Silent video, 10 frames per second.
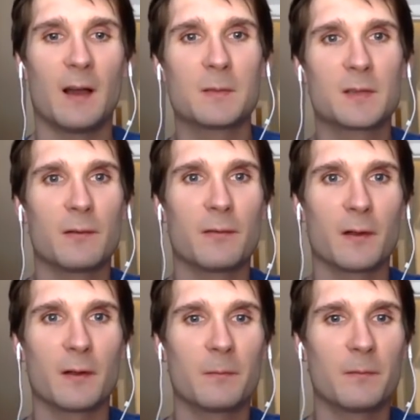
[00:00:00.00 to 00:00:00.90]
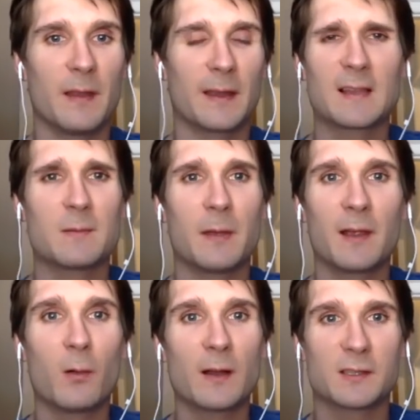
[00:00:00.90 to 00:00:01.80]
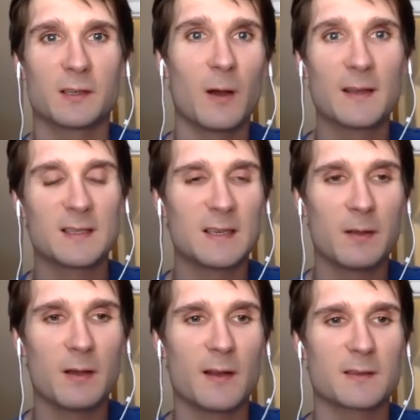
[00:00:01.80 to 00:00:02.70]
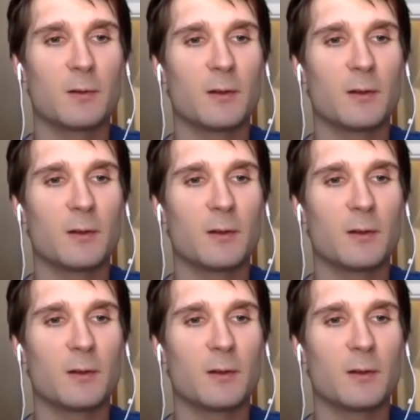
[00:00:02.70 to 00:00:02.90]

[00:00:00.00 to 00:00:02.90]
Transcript: So for that's a big question. Why is it DPoS?